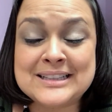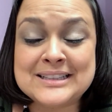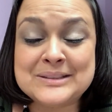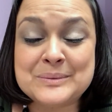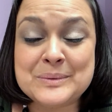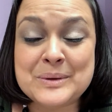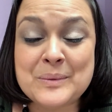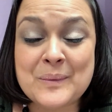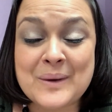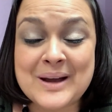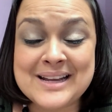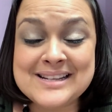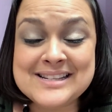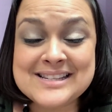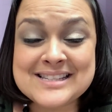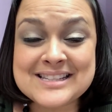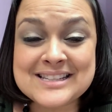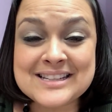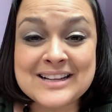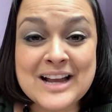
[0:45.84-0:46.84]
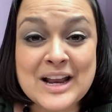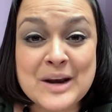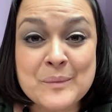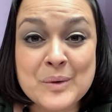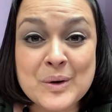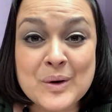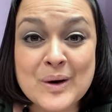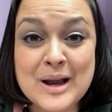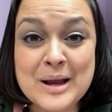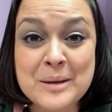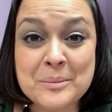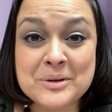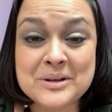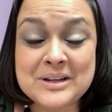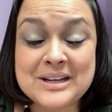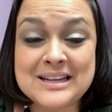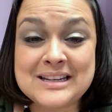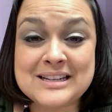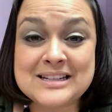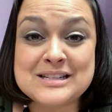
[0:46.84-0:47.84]
we went and we were able to
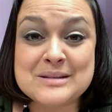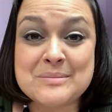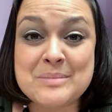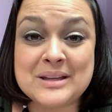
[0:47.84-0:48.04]
get into